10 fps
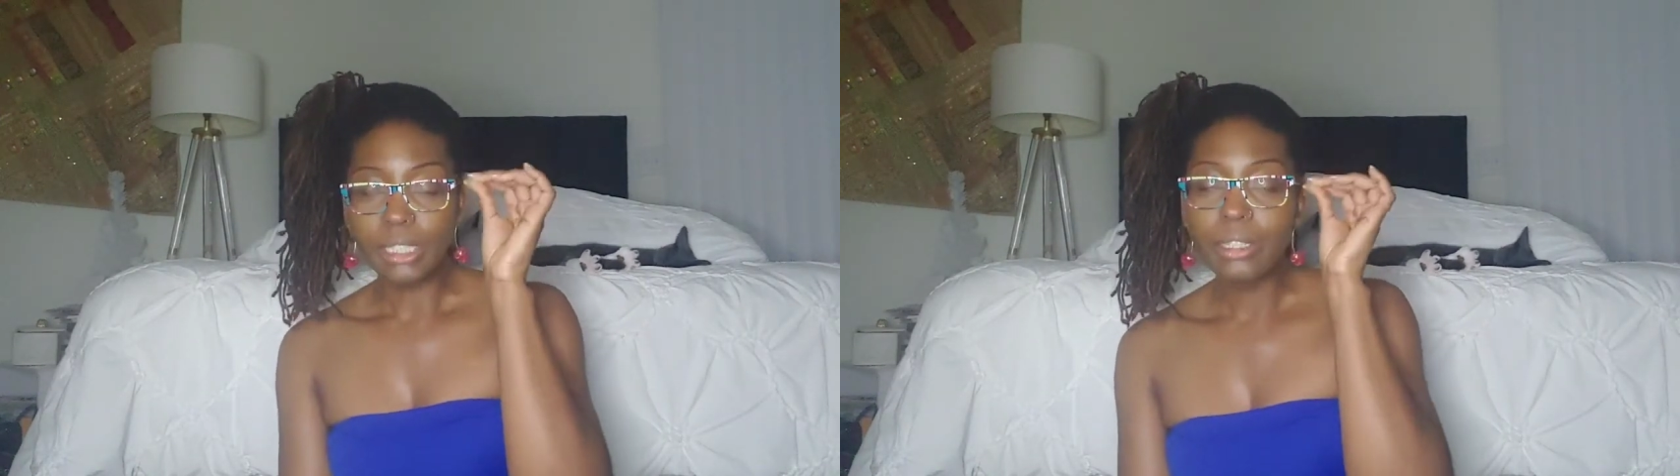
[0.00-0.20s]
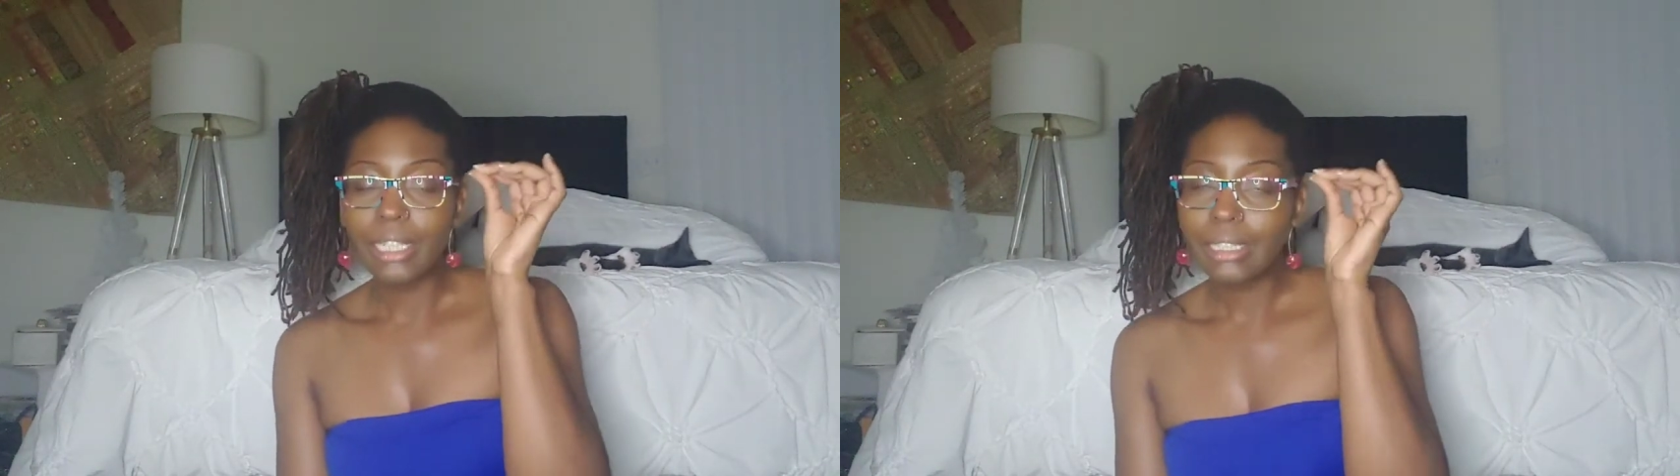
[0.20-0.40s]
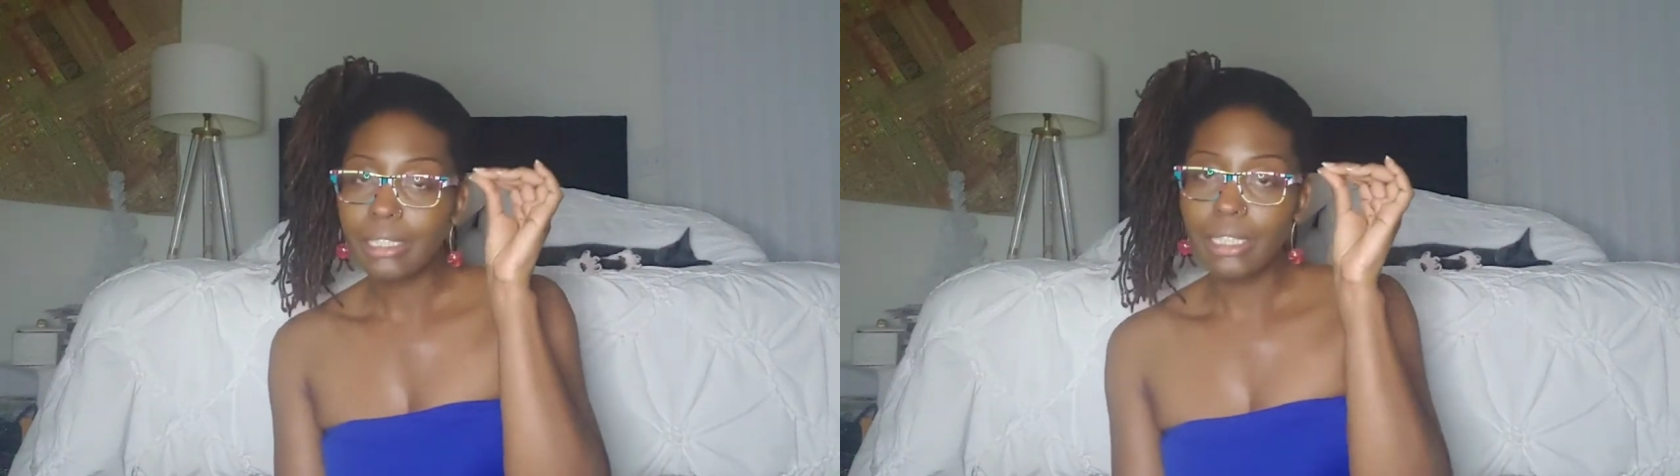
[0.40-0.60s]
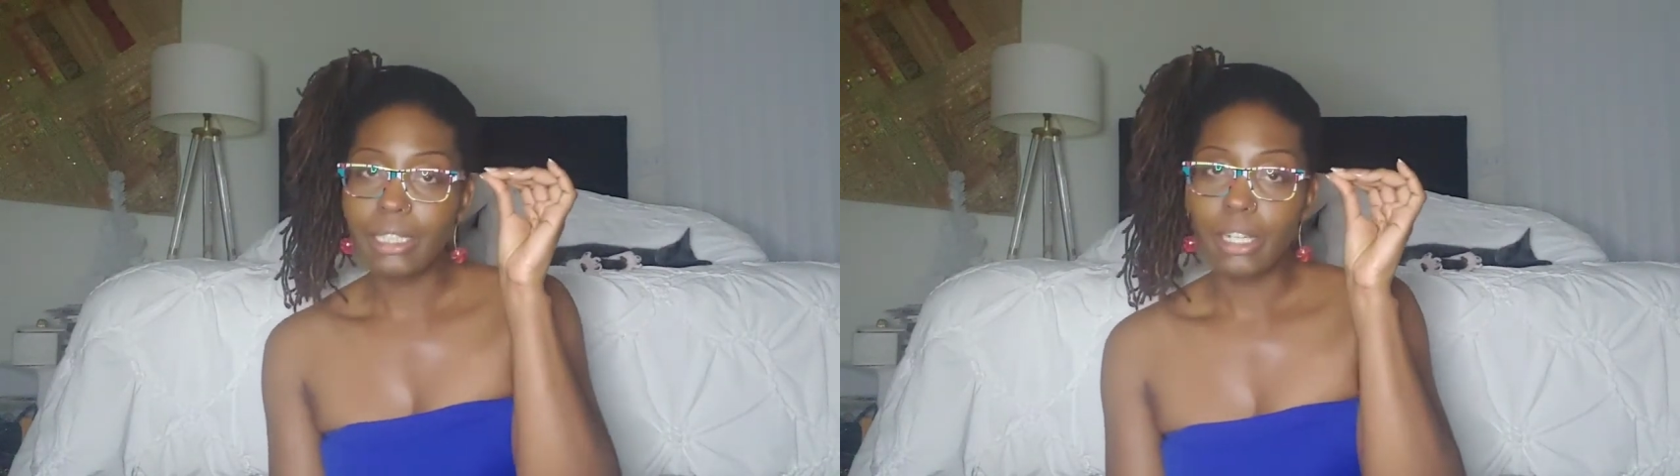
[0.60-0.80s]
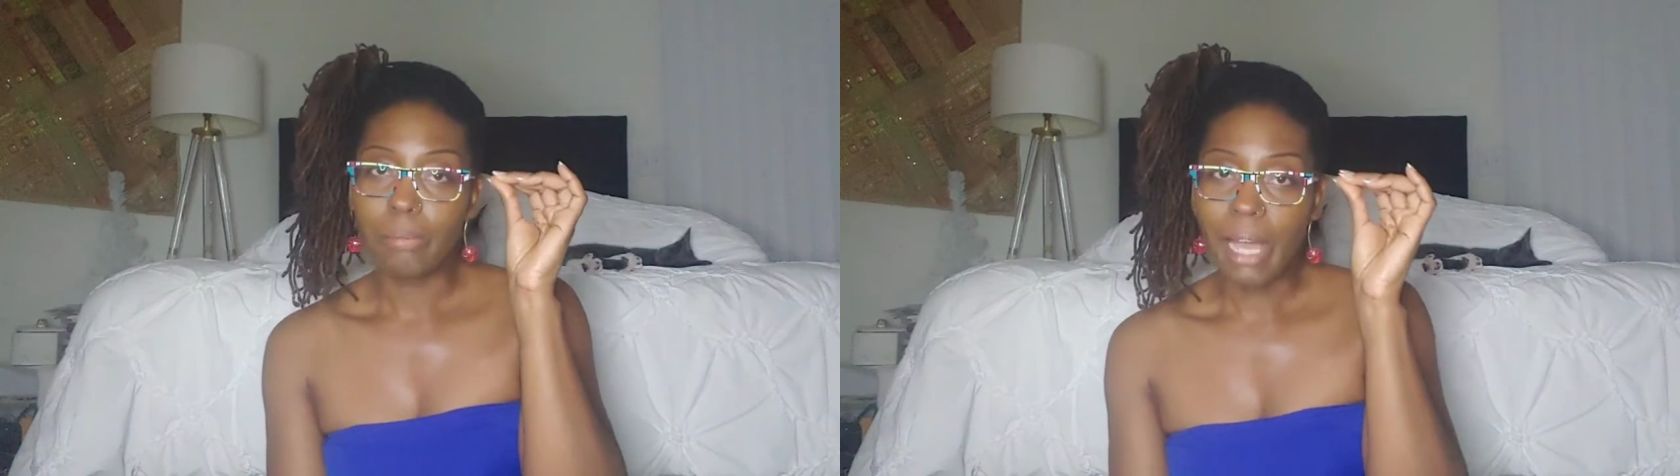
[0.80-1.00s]
clicks in
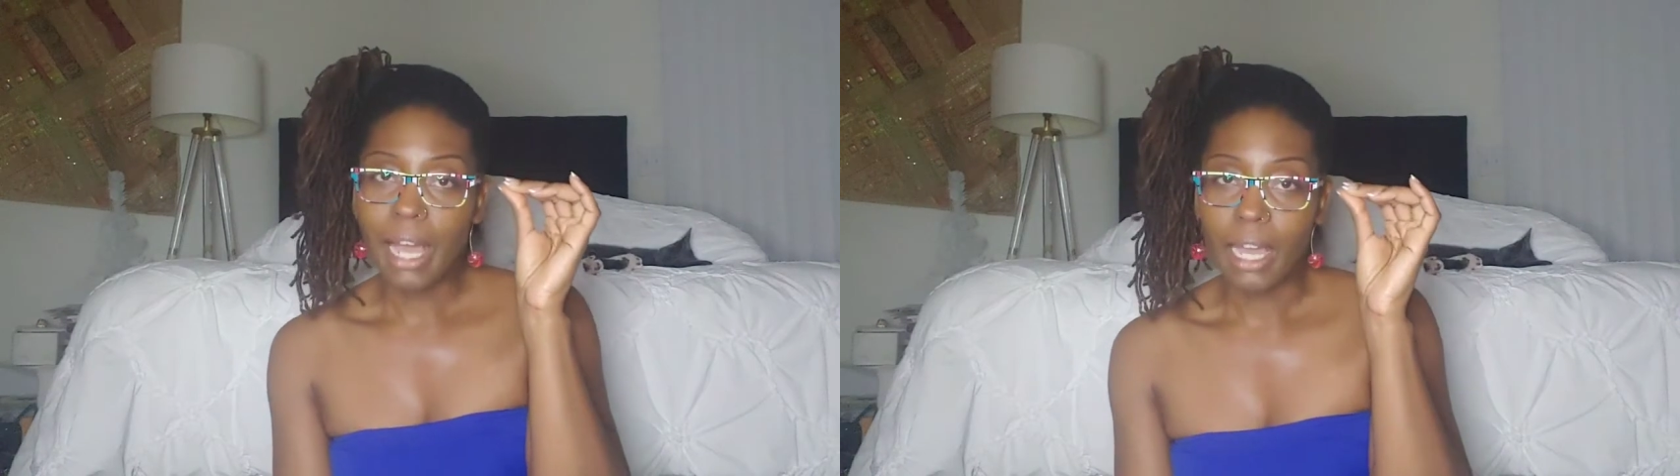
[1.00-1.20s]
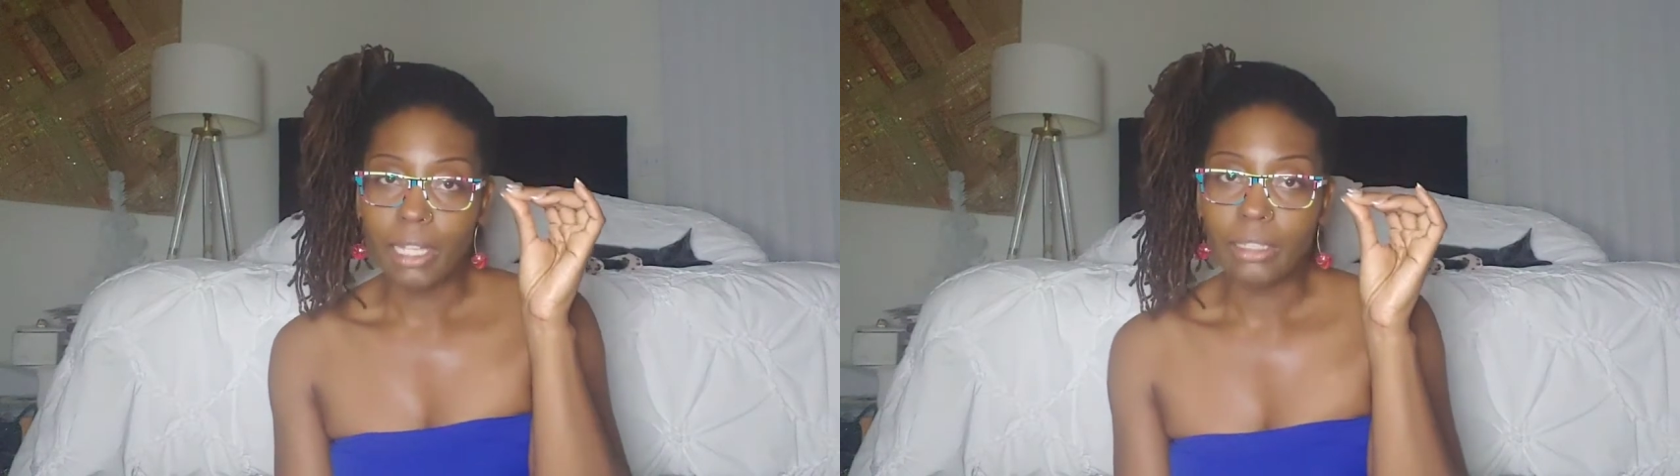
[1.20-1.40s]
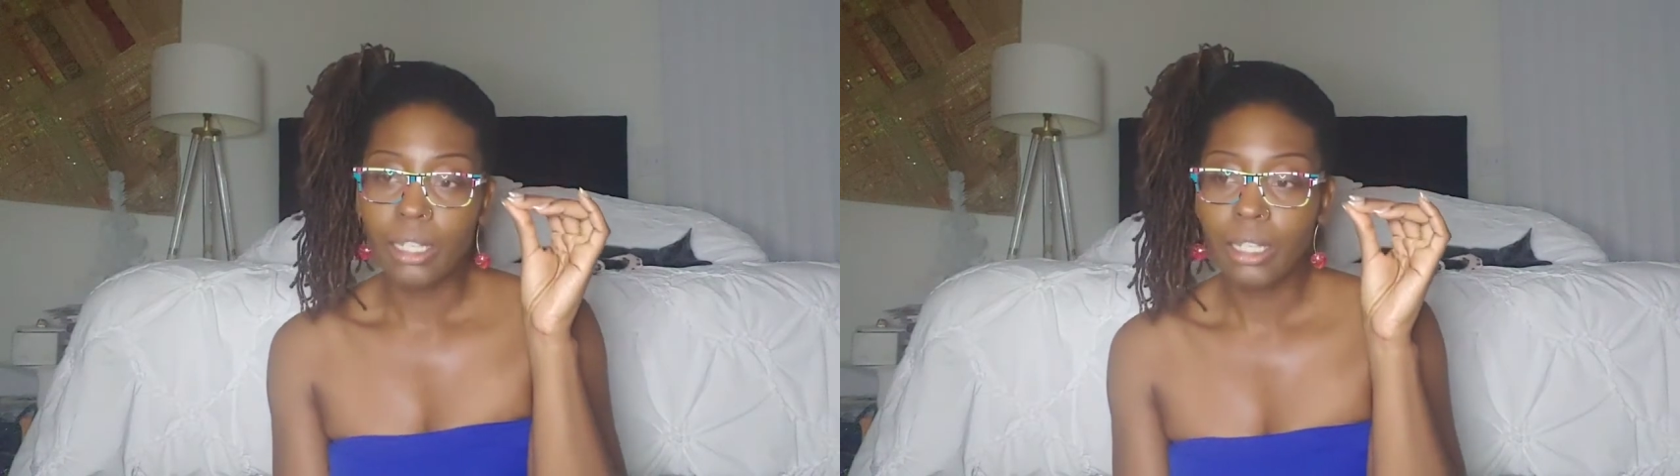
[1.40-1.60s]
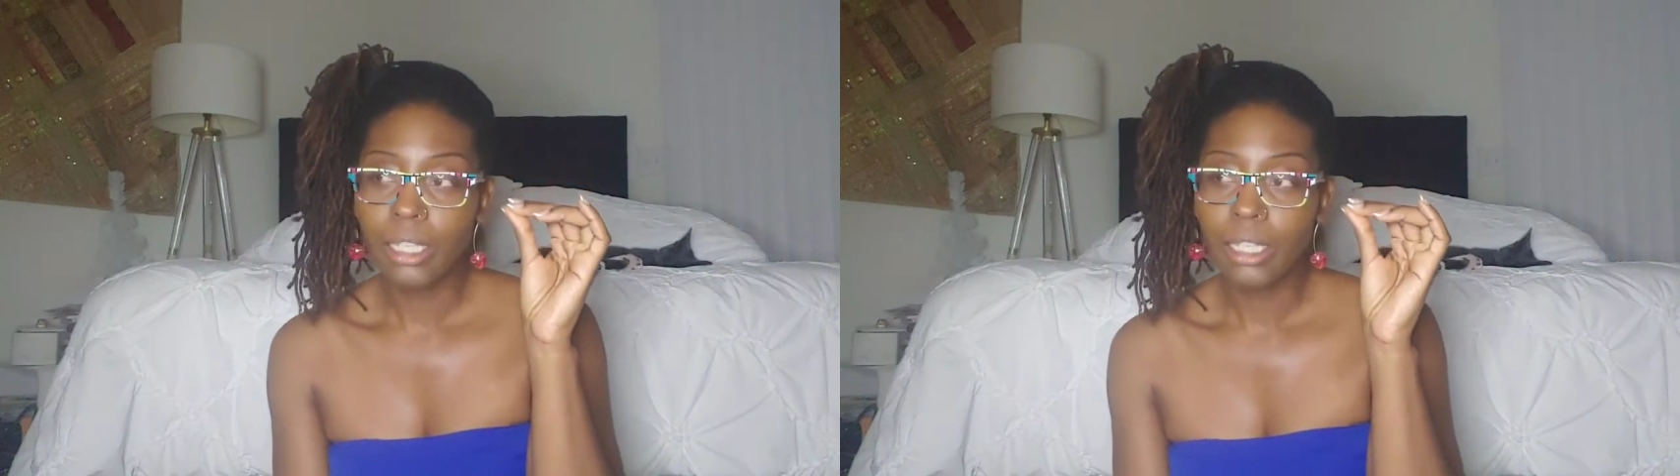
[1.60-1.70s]
their mind